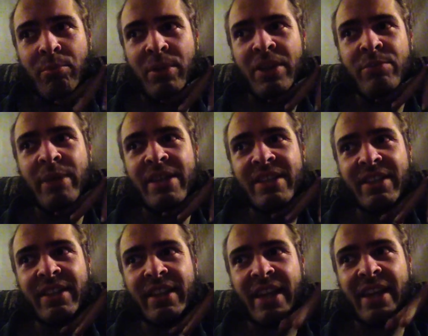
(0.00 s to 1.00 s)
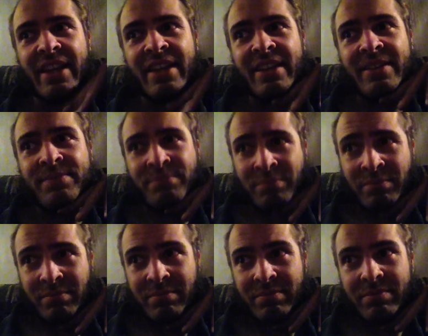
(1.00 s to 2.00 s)
But he's basically like,
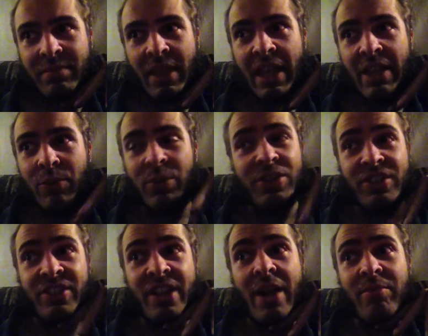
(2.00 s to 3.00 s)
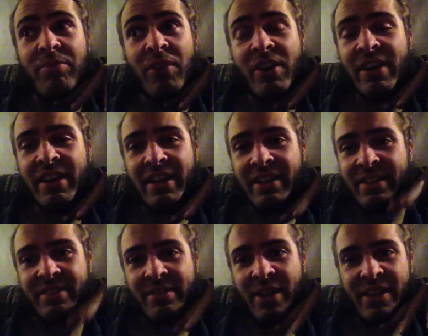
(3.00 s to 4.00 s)
we should stop funding
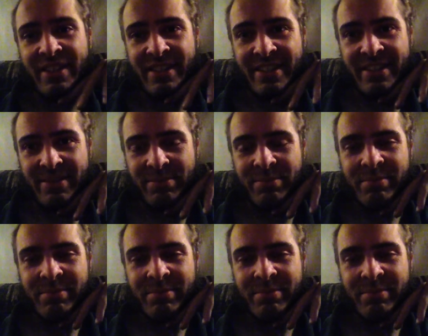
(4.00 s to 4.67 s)
ISIS